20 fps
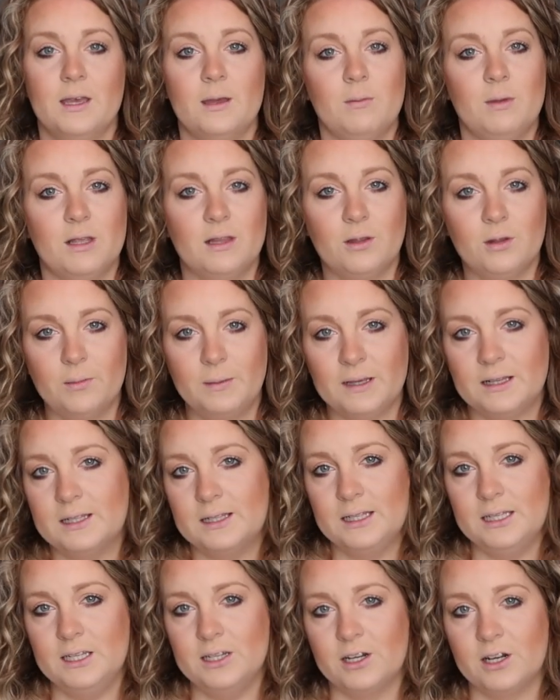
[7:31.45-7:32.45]
be a little bit
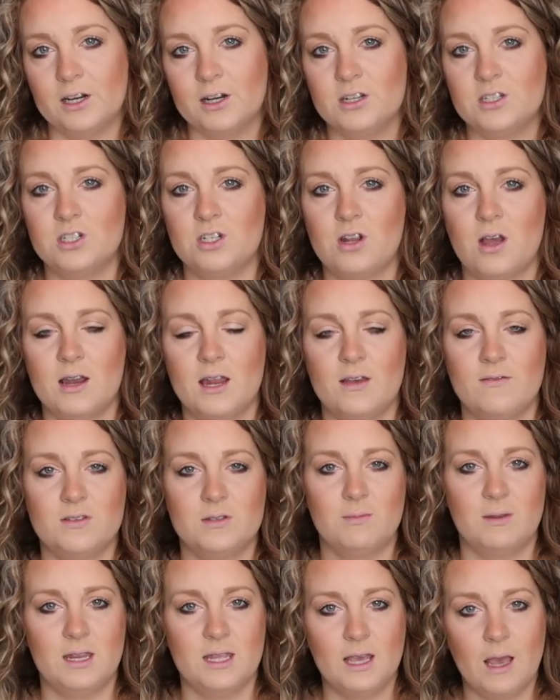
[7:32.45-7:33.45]
cleaner, to not have
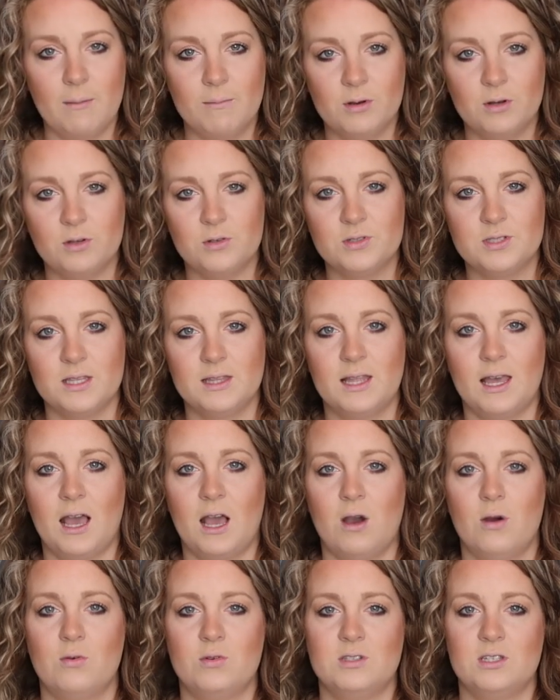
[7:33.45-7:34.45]
as many chemicals in the
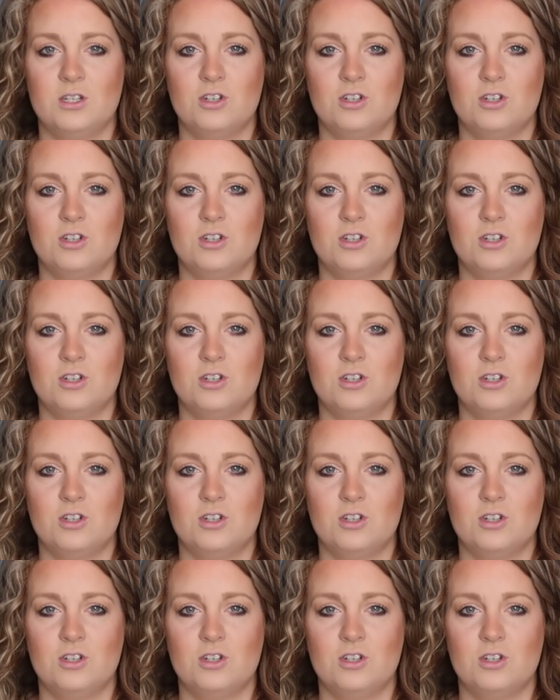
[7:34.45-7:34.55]
house,